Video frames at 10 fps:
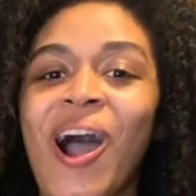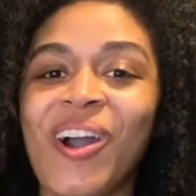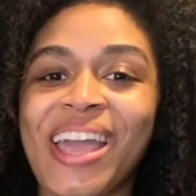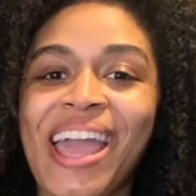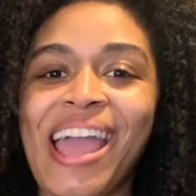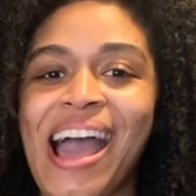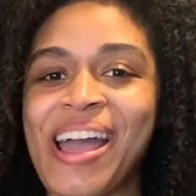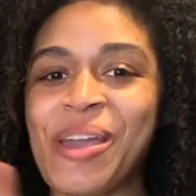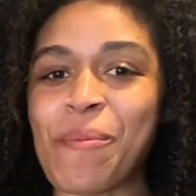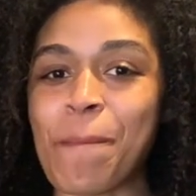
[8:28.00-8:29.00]
Okay, I
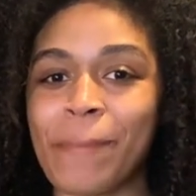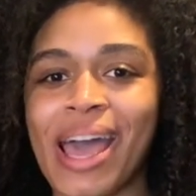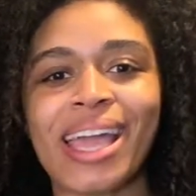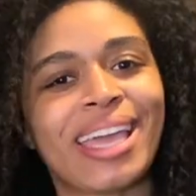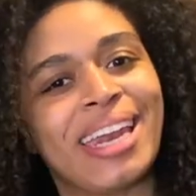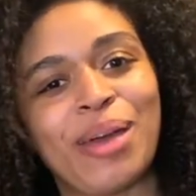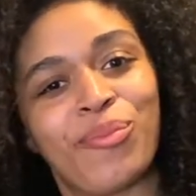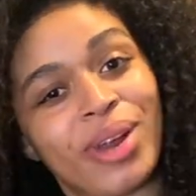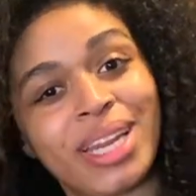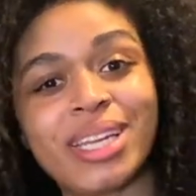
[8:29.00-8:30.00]
am back and I'm
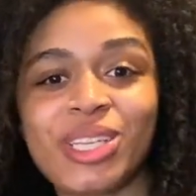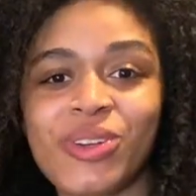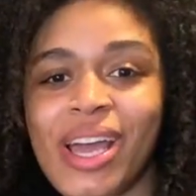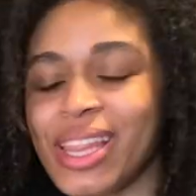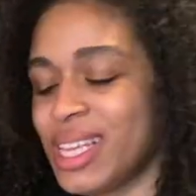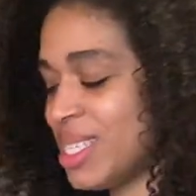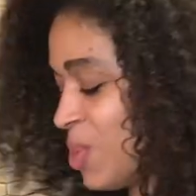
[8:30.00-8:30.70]
ready to try these